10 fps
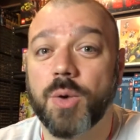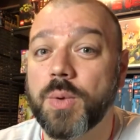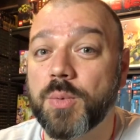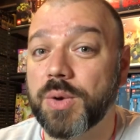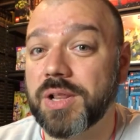
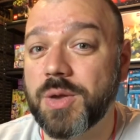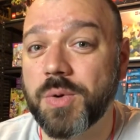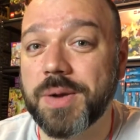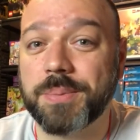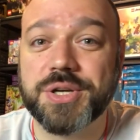We really
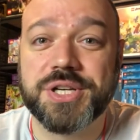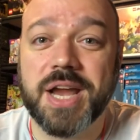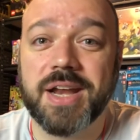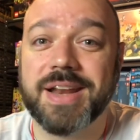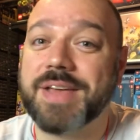would
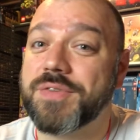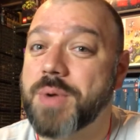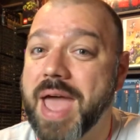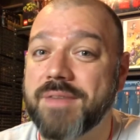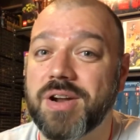appreciate it. If you
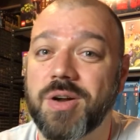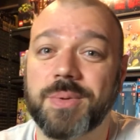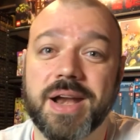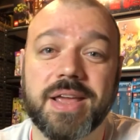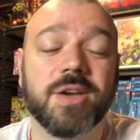haven't
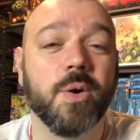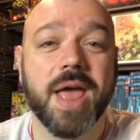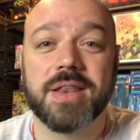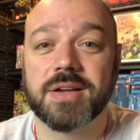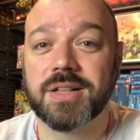already, go
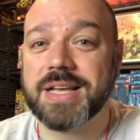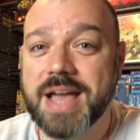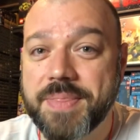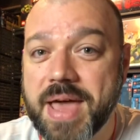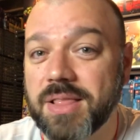ahead and click
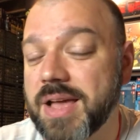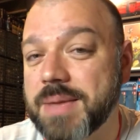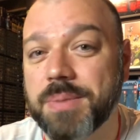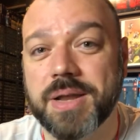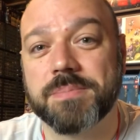on that
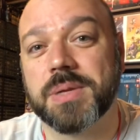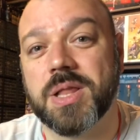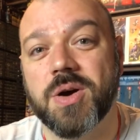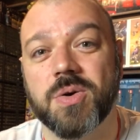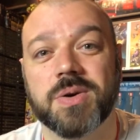like button
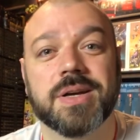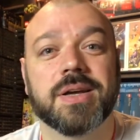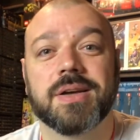below.